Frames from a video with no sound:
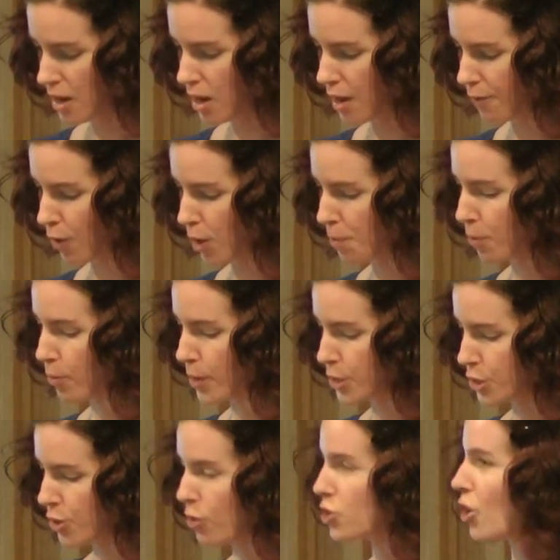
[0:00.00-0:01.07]
of our
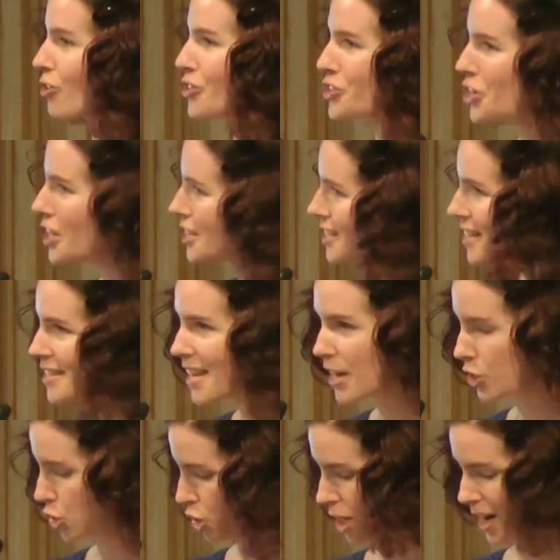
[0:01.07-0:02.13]
parishioners are just as
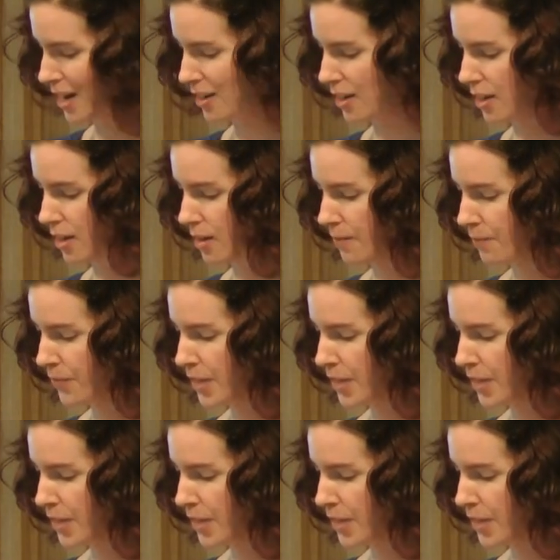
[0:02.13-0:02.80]
educated,